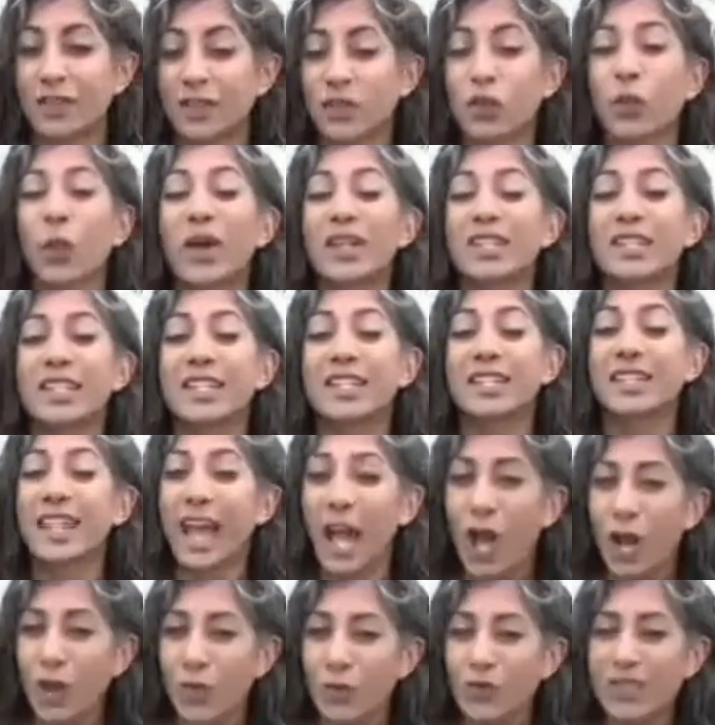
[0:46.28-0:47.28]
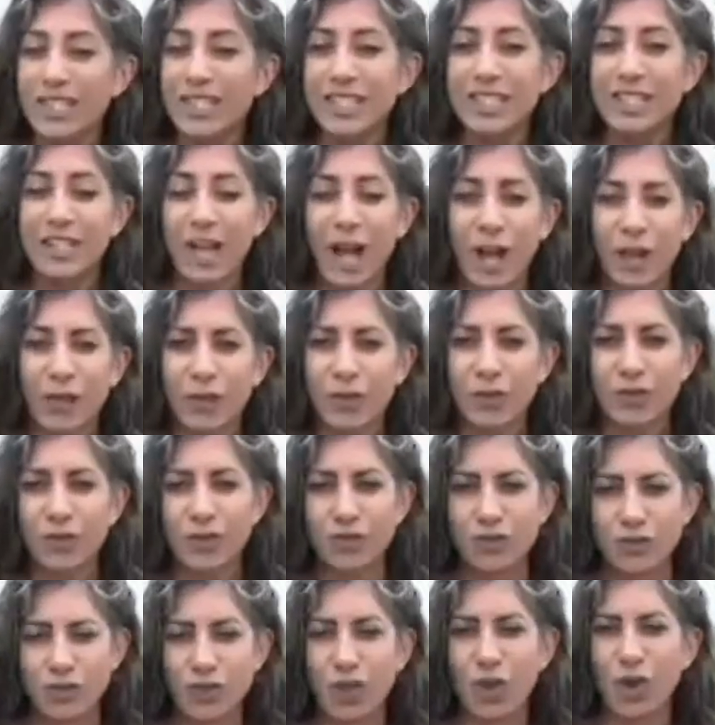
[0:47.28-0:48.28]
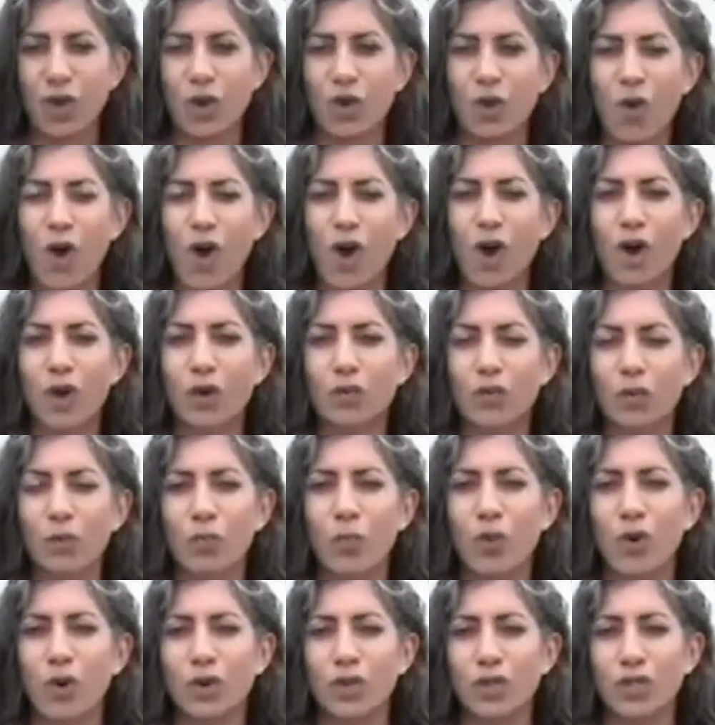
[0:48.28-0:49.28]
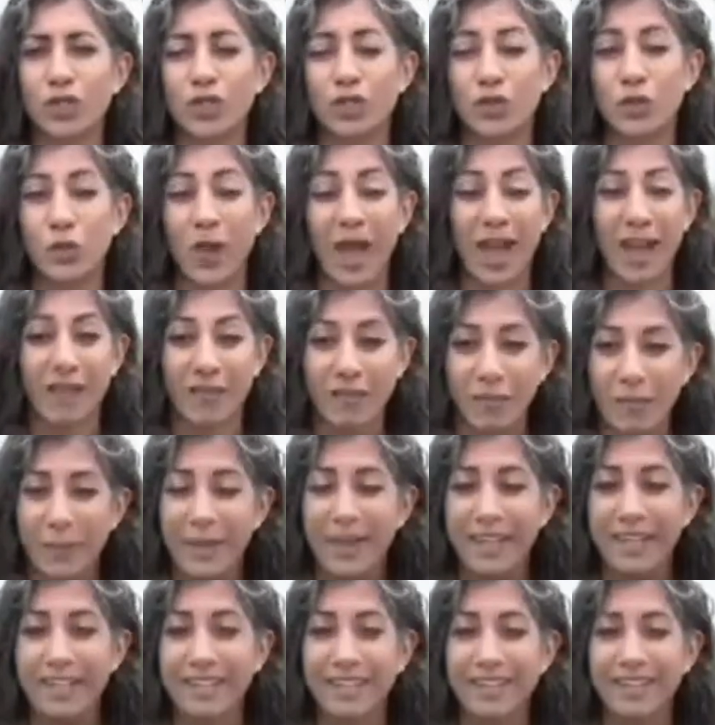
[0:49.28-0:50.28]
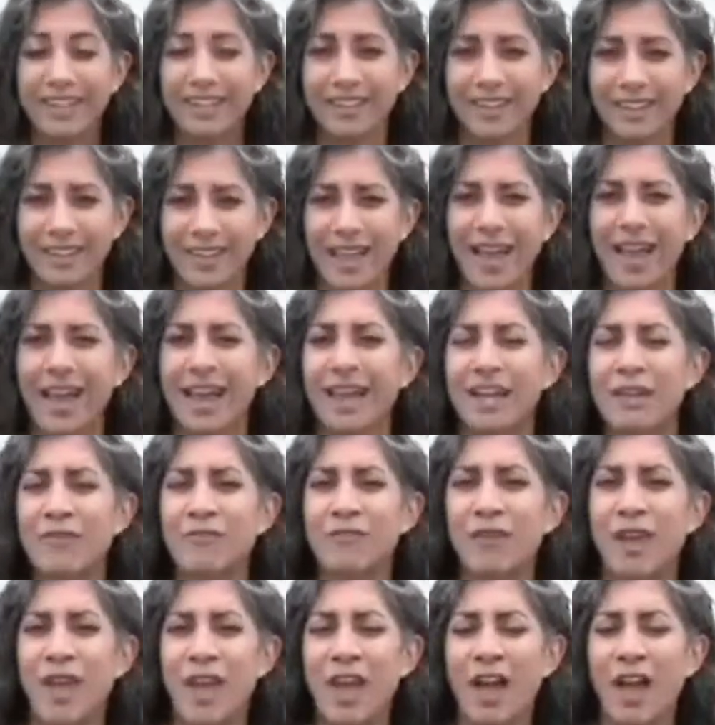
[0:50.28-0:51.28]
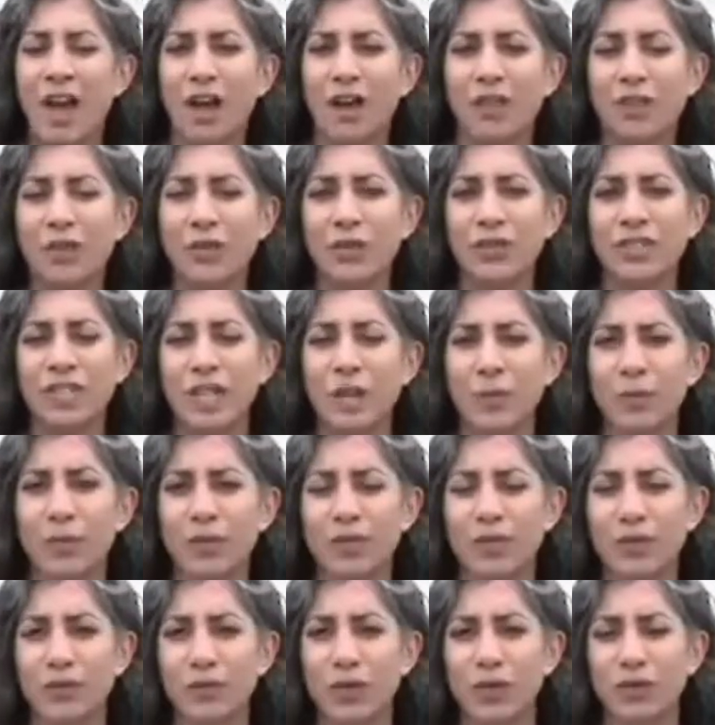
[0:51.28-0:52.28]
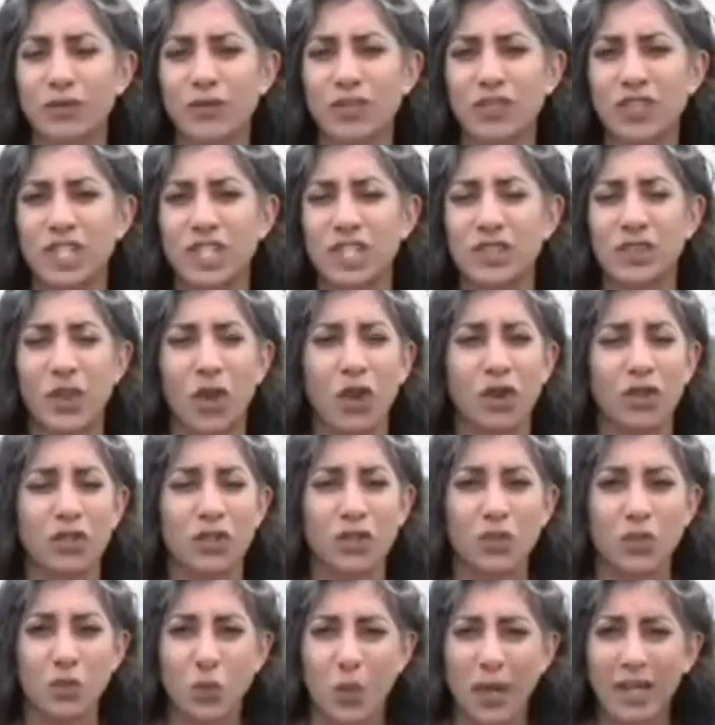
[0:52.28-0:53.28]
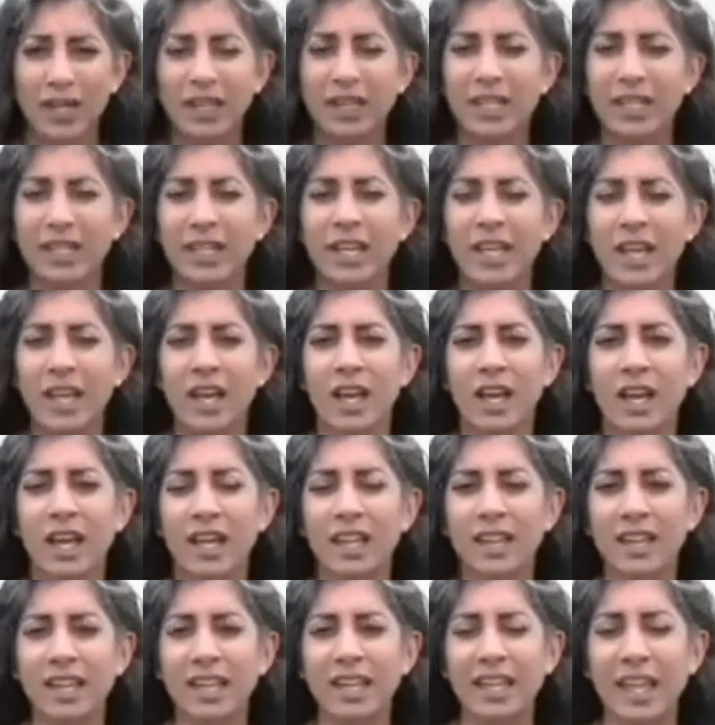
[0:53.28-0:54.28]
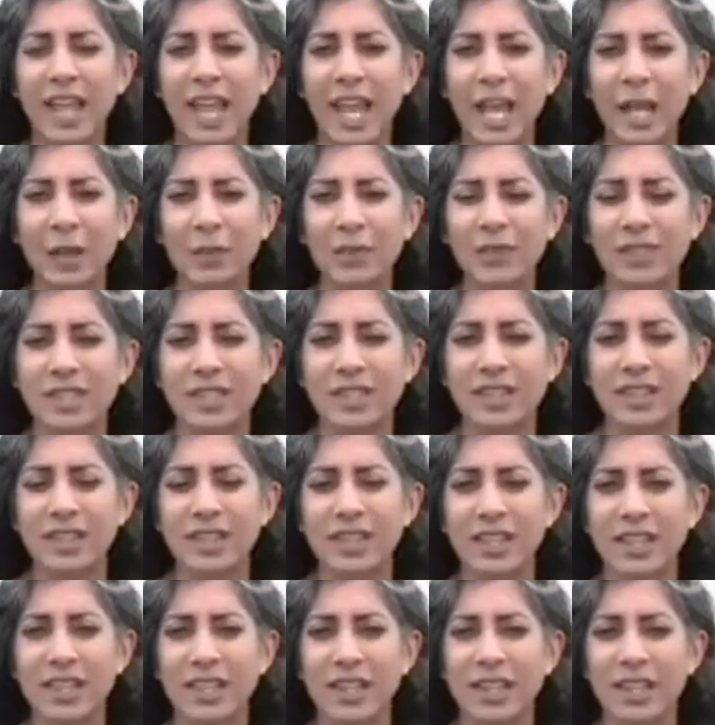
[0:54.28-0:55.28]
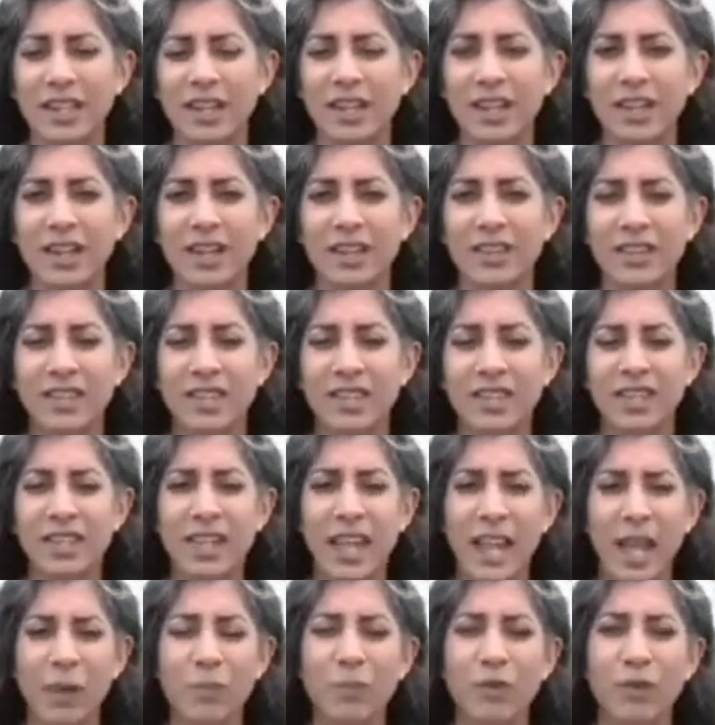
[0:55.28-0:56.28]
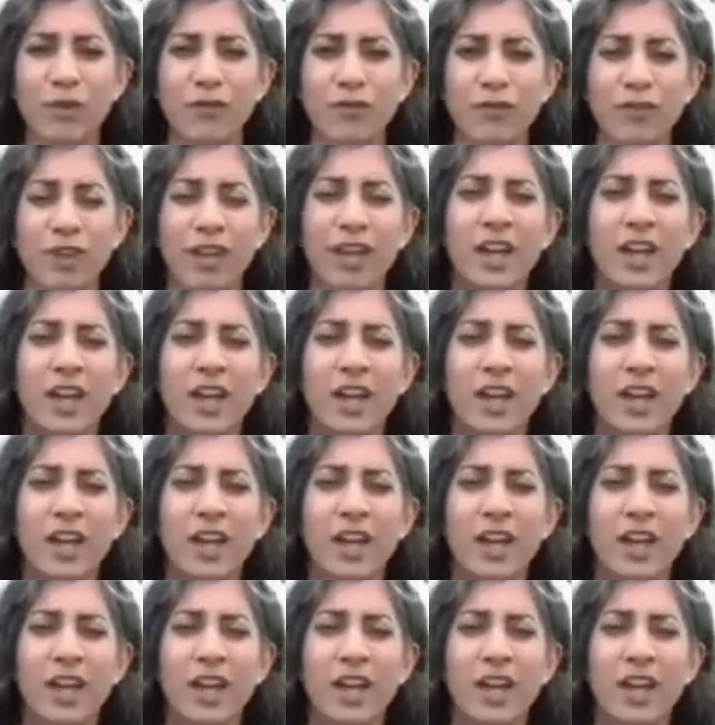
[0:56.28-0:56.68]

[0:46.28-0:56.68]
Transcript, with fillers: 20,000 others, though, are reported to have made it alive. those numbers of refugees are swelling in the camps. the the camp of